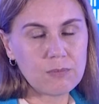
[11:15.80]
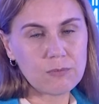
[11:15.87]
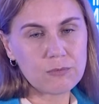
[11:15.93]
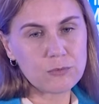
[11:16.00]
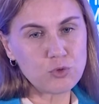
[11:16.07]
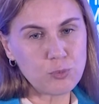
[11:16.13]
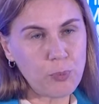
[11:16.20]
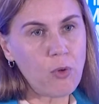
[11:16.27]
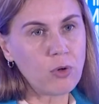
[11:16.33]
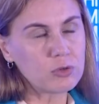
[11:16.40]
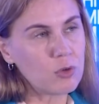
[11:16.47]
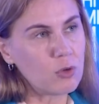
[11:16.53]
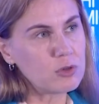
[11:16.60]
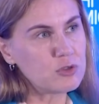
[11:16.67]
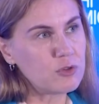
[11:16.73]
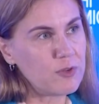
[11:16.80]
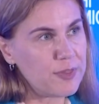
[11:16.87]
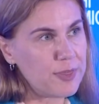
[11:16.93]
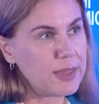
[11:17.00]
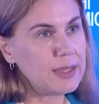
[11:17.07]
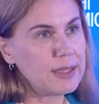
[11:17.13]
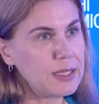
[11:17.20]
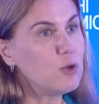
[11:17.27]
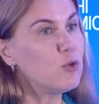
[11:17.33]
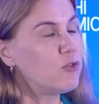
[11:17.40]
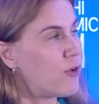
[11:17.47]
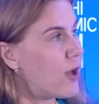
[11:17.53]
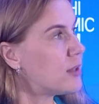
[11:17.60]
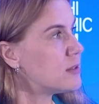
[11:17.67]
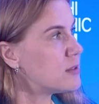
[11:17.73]
support also with the EU
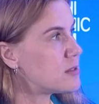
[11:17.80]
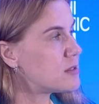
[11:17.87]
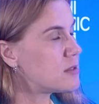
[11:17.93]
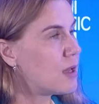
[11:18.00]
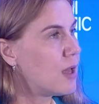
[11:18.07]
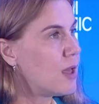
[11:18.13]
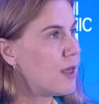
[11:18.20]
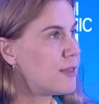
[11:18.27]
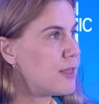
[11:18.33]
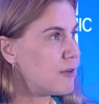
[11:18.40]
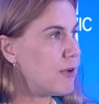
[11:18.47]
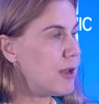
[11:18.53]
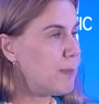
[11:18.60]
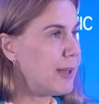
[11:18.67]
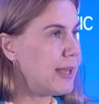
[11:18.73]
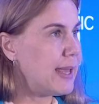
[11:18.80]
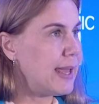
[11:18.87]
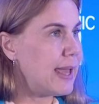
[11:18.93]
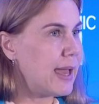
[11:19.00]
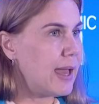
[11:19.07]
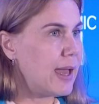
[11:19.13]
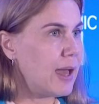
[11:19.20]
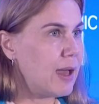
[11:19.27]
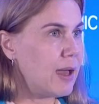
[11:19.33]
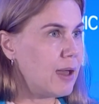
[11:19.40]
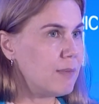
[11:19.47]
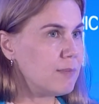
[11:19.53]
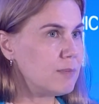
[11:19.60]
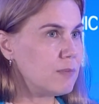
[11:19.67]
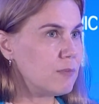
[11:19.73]
funds, there will be
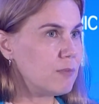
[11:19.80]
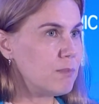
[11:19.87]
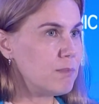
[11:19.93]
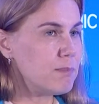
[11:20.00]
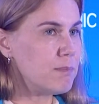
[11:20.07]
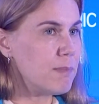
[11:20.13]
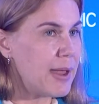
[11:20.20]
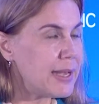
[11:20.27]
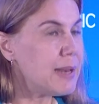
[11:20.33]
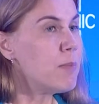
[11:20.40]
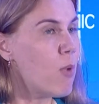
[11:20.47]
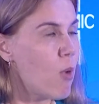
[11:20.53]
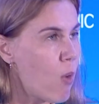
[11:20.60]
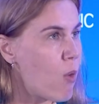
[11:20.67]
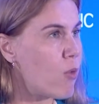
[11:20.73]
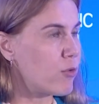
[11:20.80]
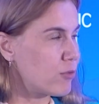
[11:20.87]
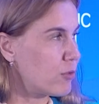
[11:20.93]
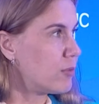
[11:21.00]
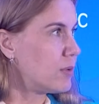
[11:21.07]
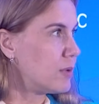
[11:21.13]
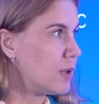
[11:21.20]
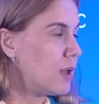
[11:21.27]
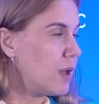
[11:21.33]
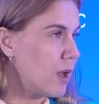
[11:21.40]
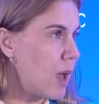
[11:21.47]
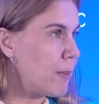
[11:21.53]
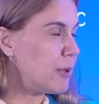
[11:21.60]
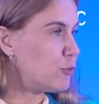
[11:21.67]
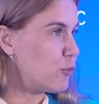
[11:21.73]
many more
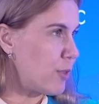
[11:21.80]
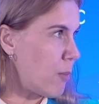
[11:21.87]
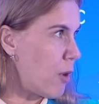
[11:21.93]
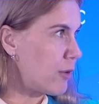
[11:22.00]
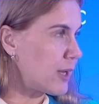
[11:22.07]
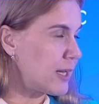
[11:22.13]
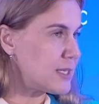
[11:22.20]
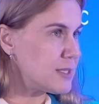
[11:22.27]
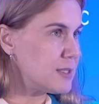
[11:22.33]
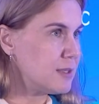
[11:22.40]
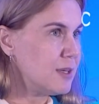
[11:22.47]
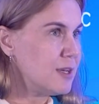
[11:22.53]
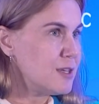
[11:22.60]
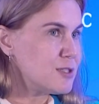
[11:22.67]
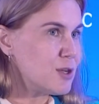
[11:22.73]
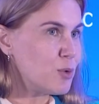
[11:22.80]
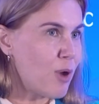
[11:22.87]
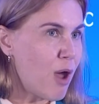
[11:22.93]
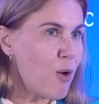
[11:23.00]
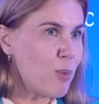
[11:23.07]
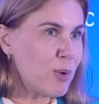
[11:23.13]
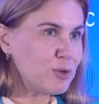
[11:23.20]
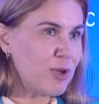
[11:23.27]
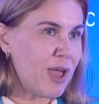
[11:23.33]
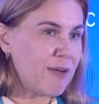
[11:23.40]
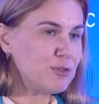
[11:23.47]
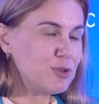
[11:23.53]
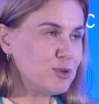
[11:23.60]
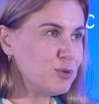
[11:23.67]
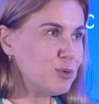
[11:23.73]
coming to the market. So now what we
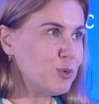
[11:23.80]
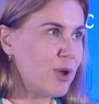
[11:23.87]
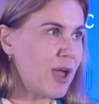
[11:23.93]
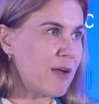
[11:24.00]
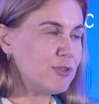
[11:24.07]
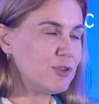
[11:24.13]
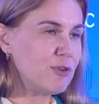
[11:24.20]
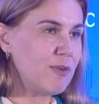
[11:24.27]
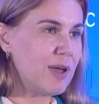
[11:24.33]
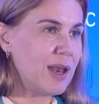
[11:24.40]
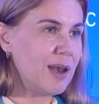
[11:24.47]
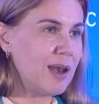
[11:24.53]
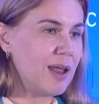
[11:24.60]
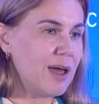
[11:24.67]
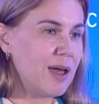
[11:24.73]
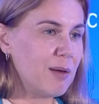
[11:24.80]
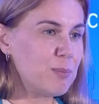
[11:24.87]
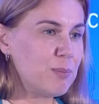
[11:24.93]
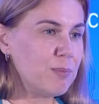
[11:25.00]
have to do, we have to